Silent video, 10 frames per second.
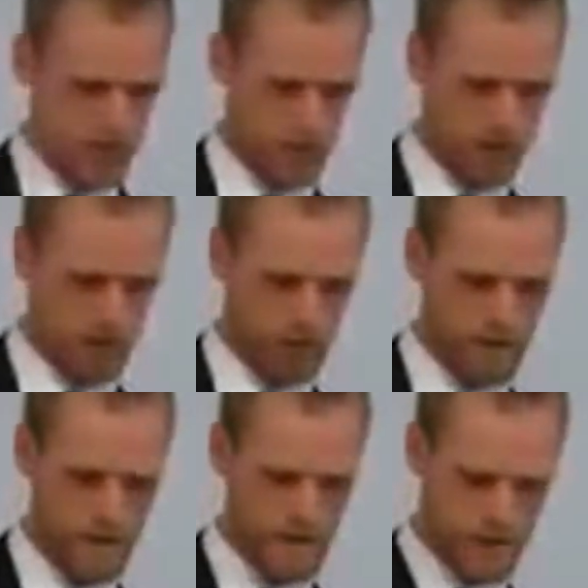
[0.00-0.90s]
For those who
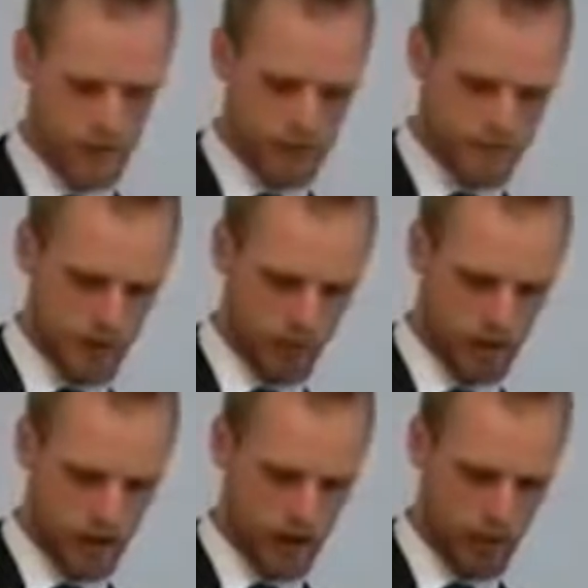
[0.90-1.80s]
are visiting, we've been
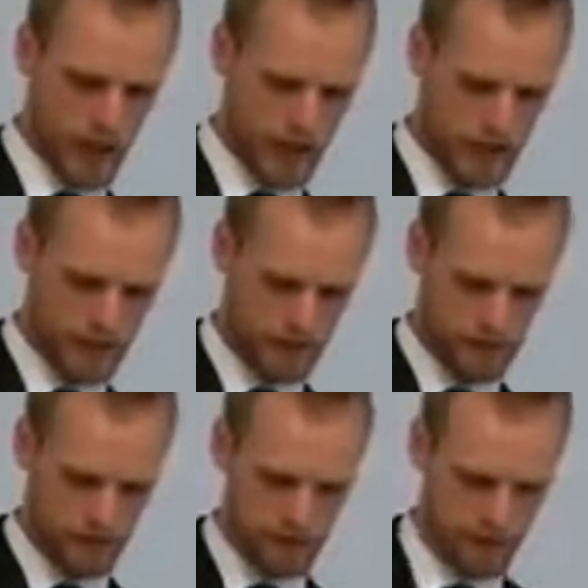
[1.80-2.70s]
working our way
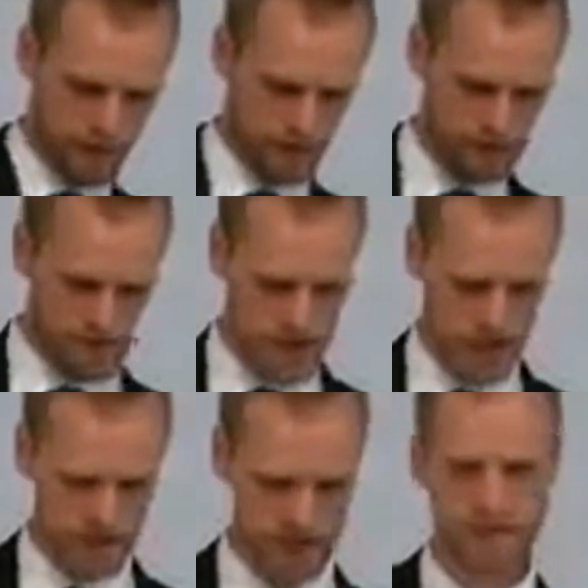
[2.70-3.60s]
through the book of
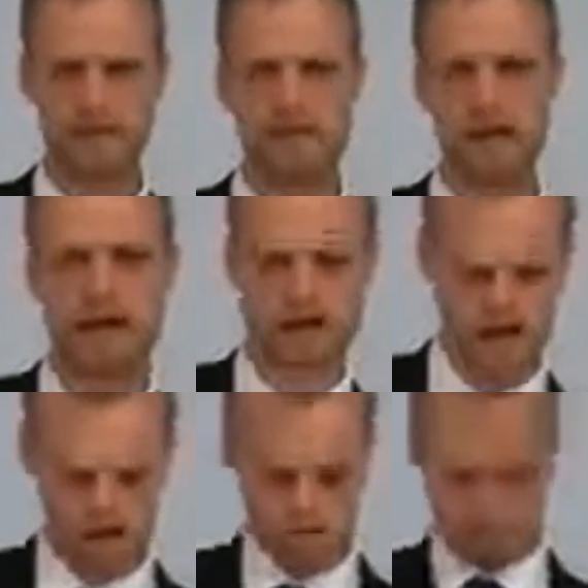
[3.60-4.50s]
Genesis in the
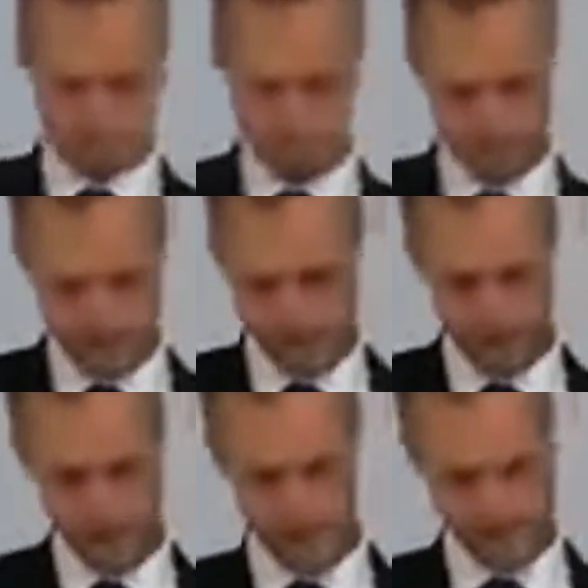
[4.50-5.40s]
last
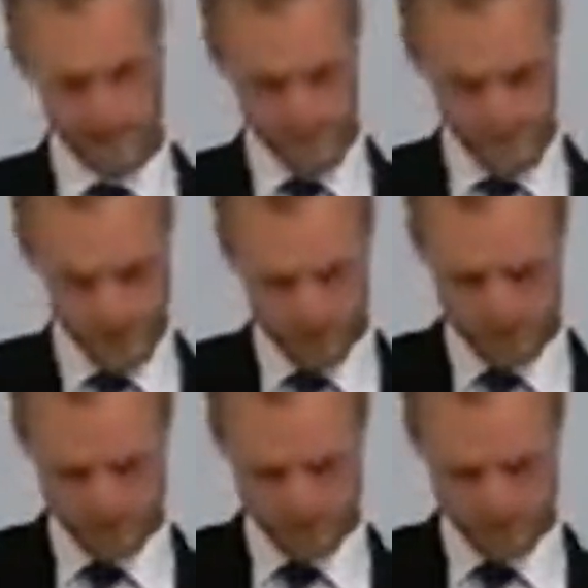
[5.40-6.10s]
three months or so.